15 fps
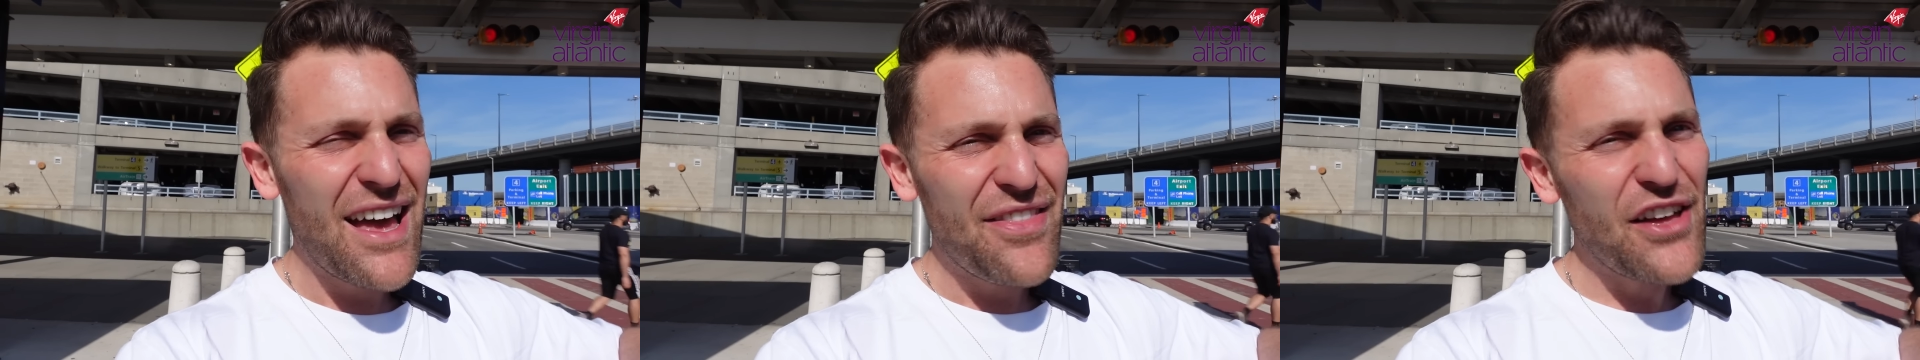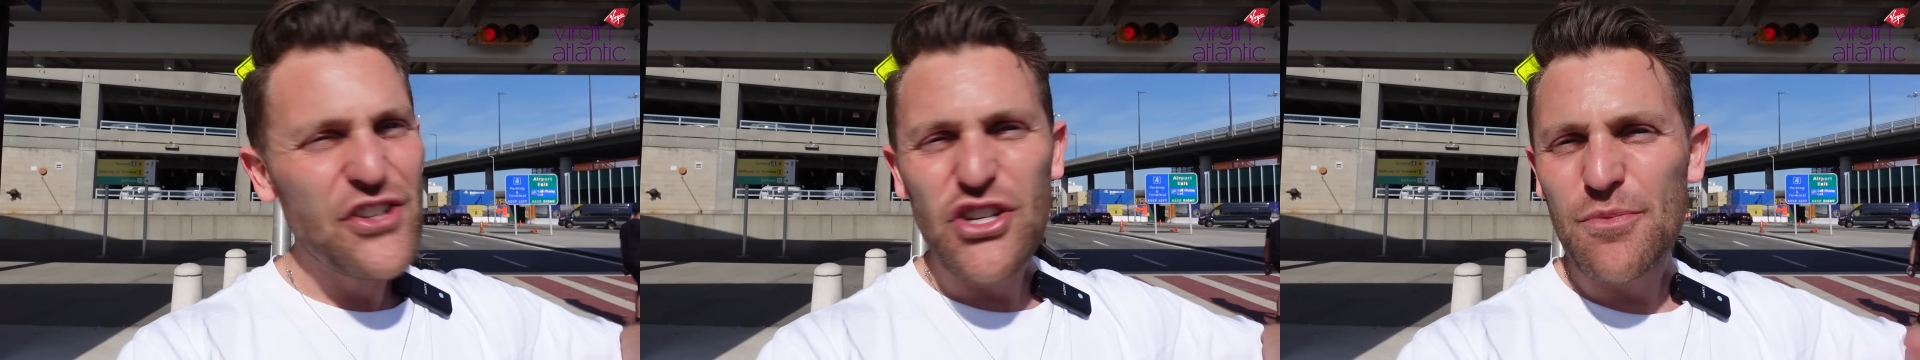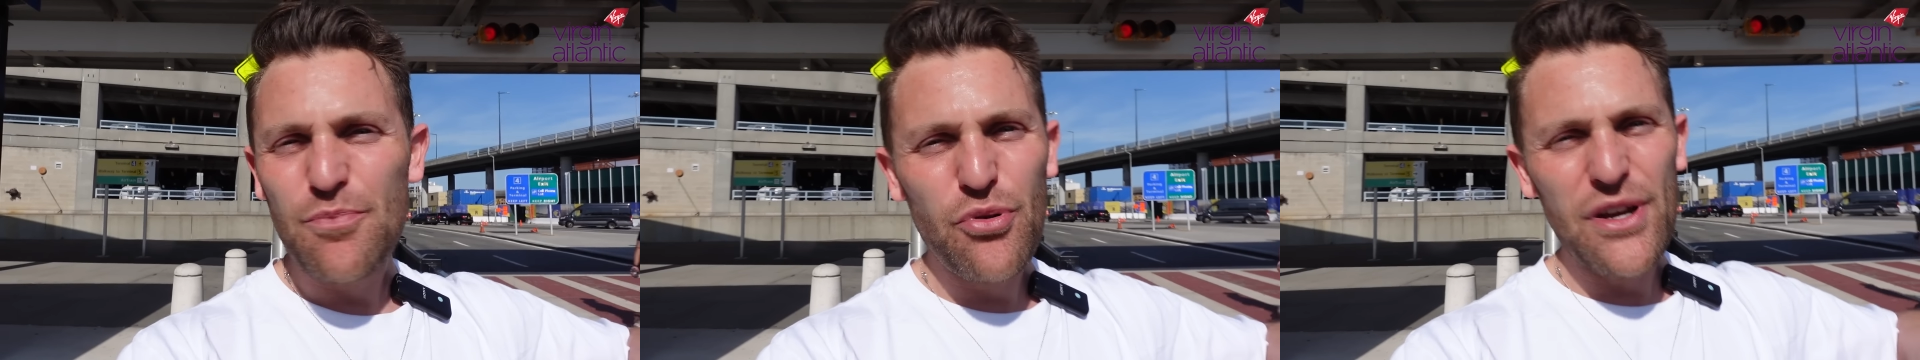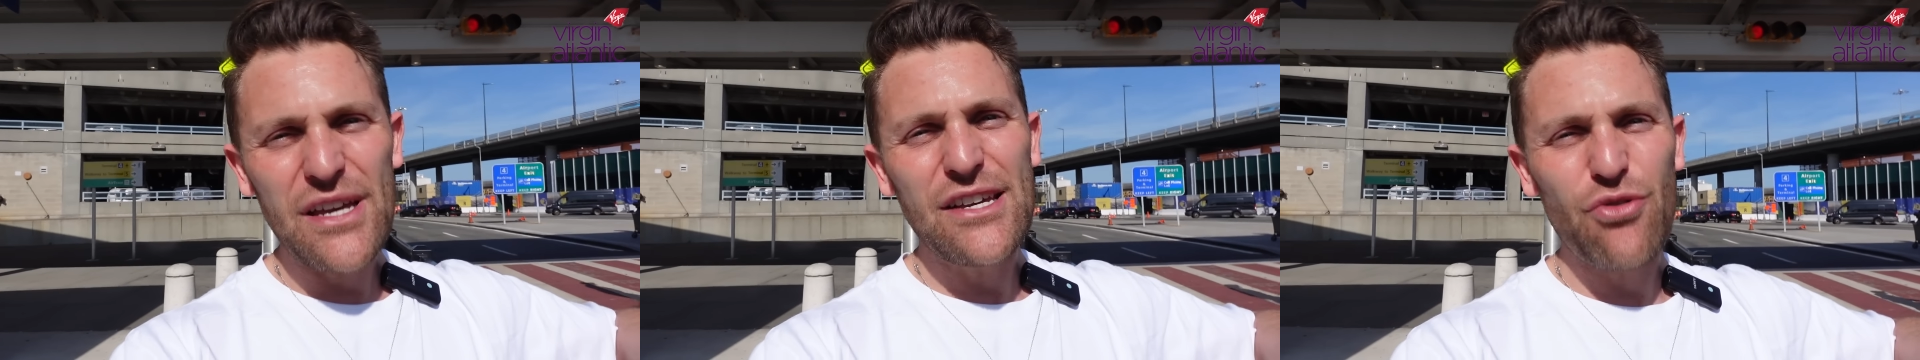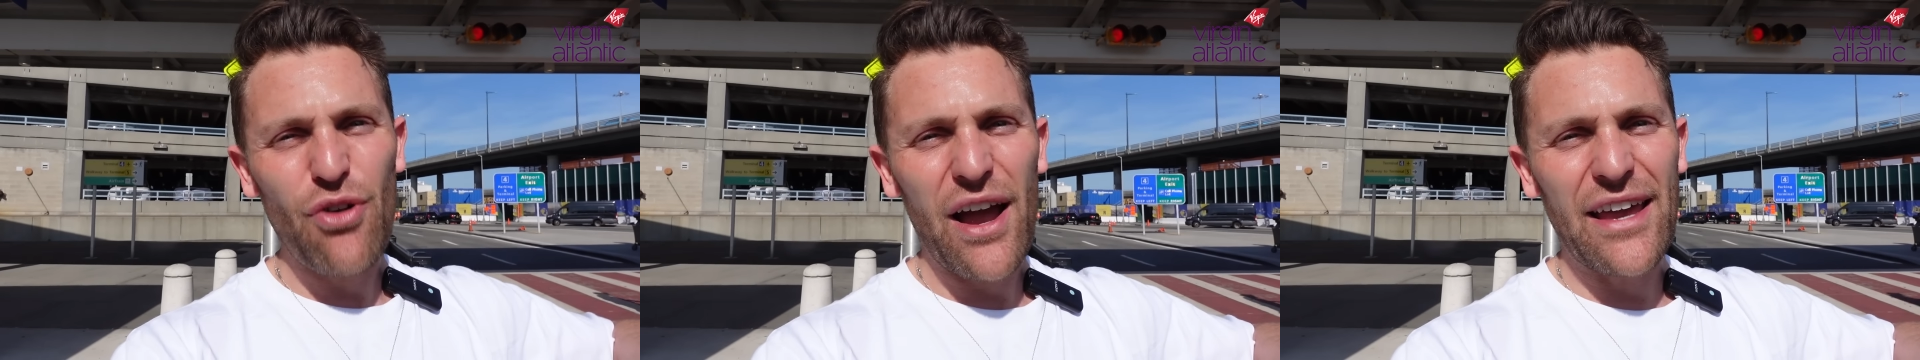They're just pretty
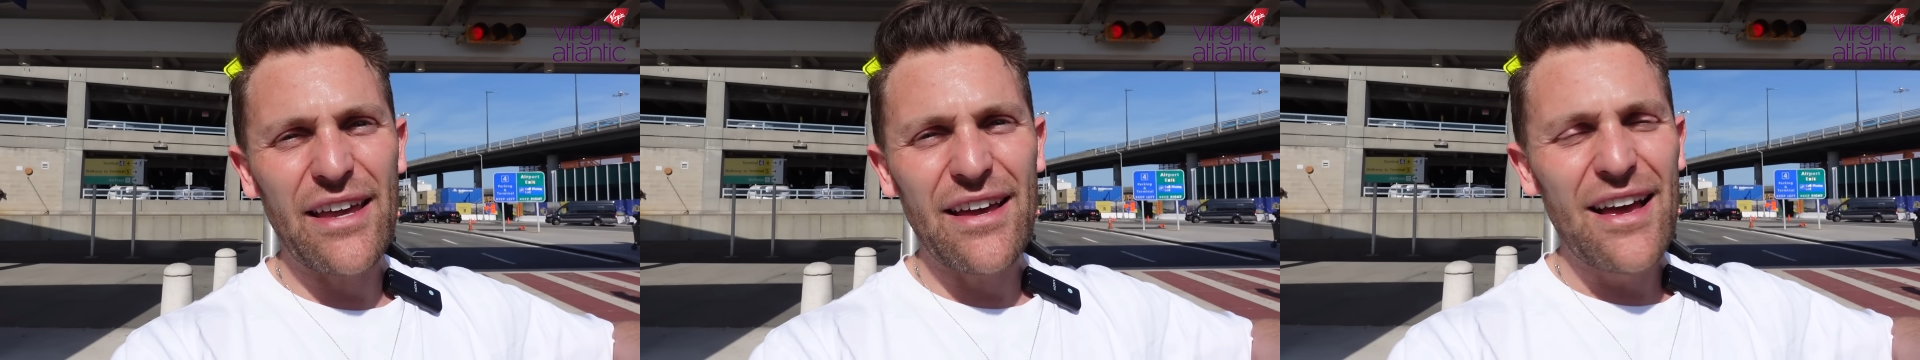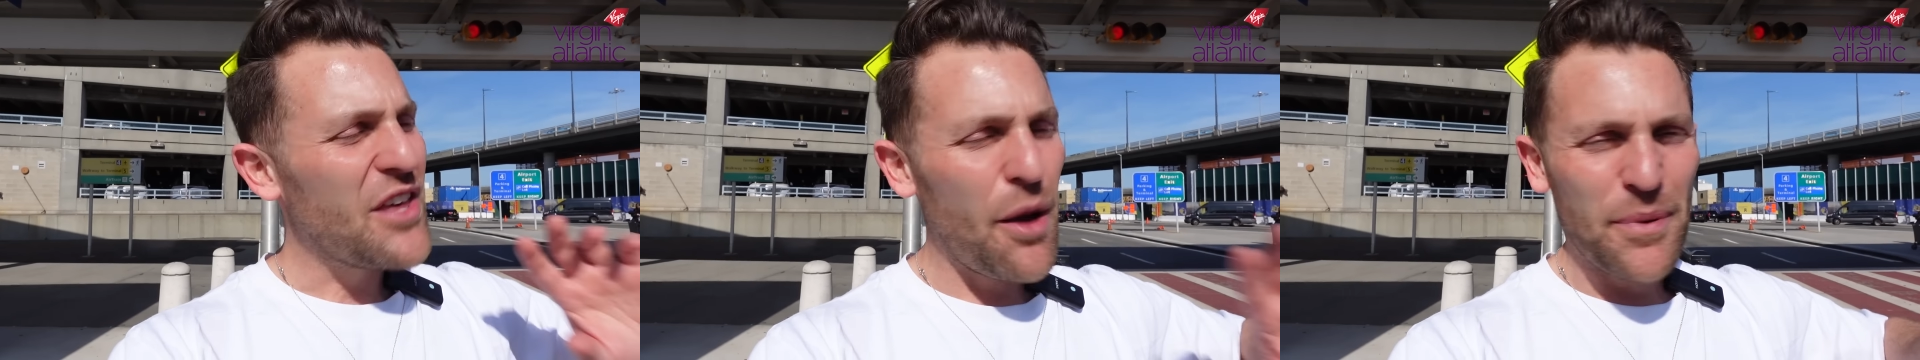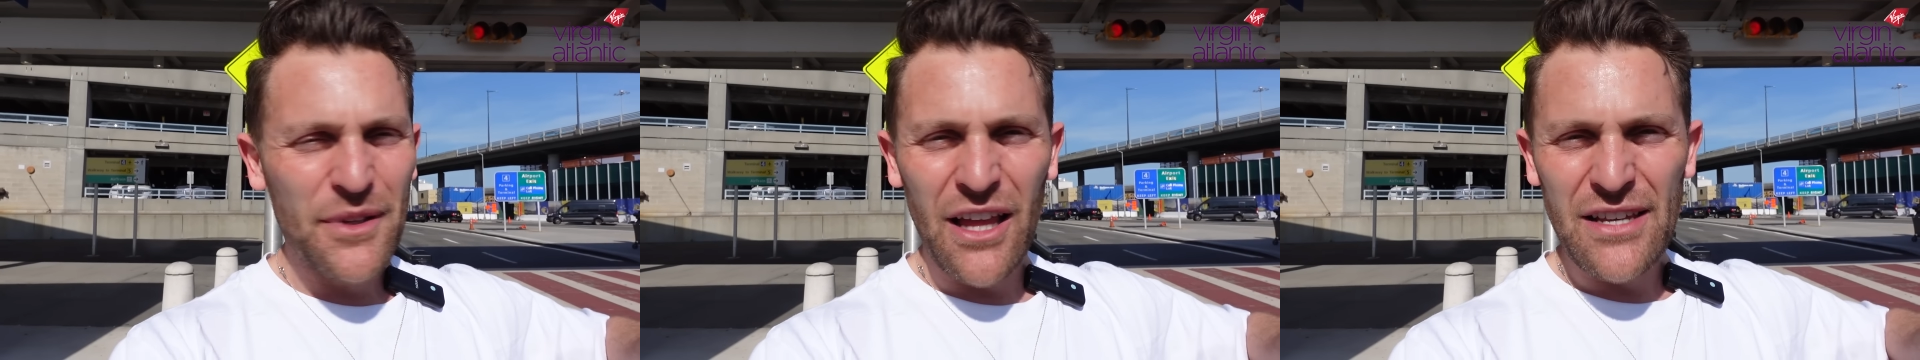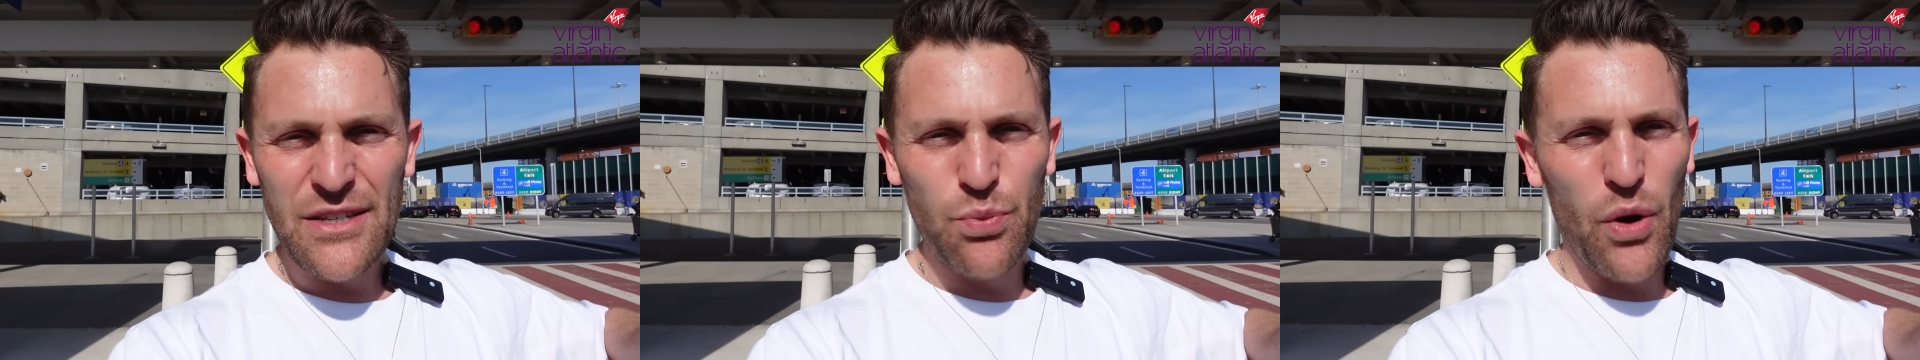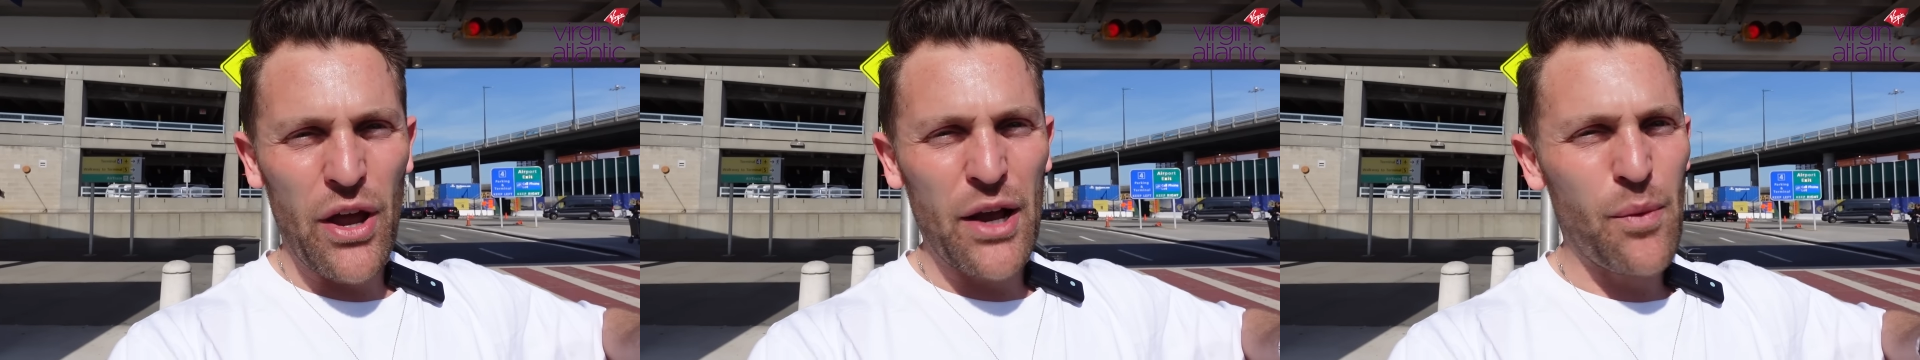great. The upper
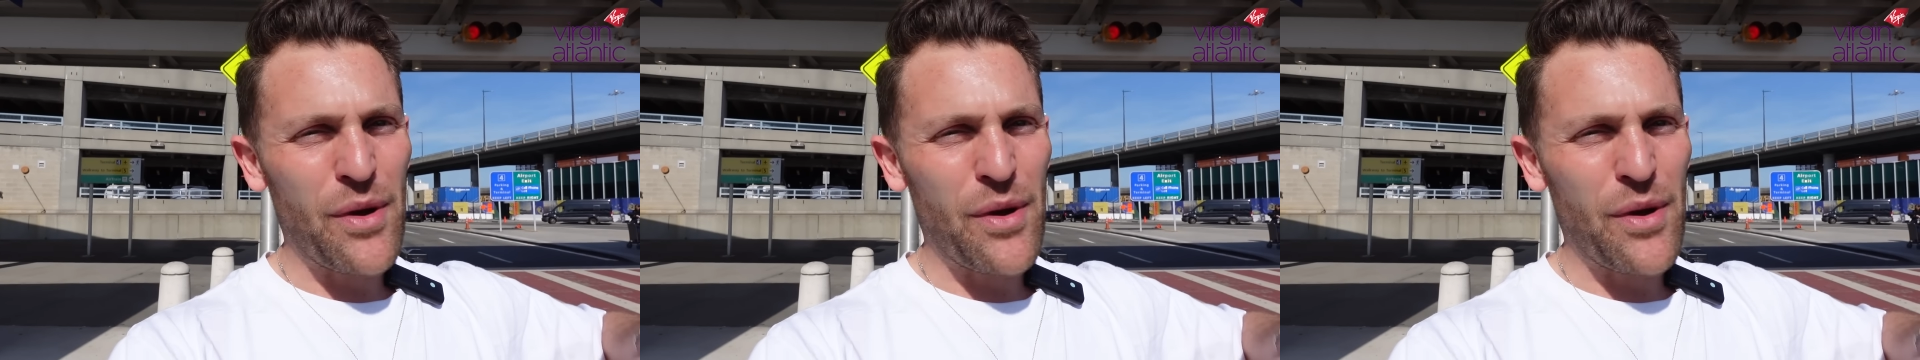class wing